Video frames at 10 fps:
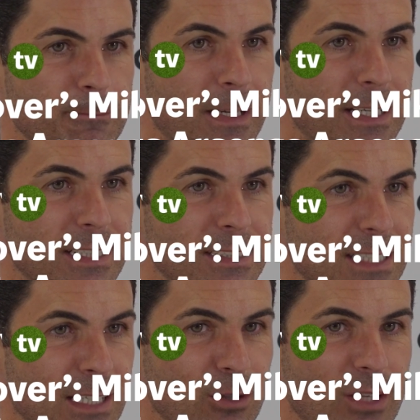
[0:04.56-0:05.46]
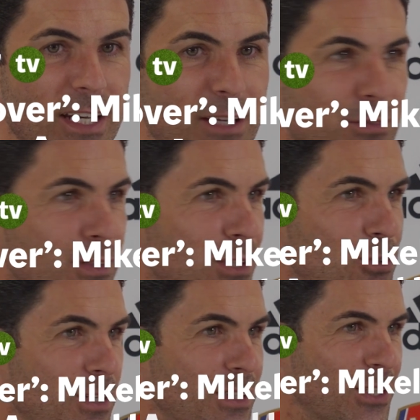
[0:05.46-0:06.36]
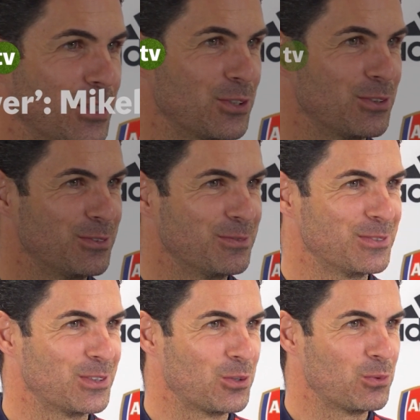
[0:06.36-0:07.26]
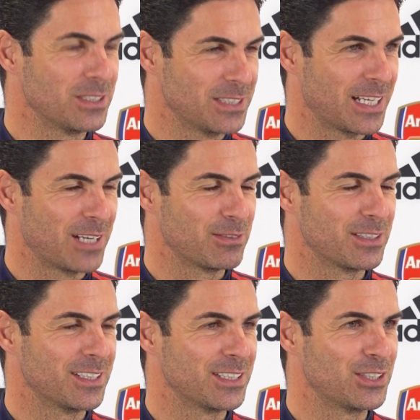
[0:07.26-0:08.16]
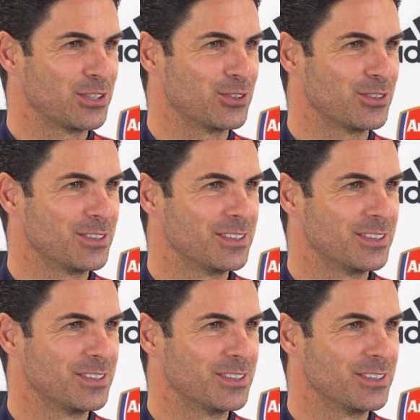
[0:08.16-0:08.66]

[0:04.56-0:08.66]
I can tell you that after the training session. So we still have a session.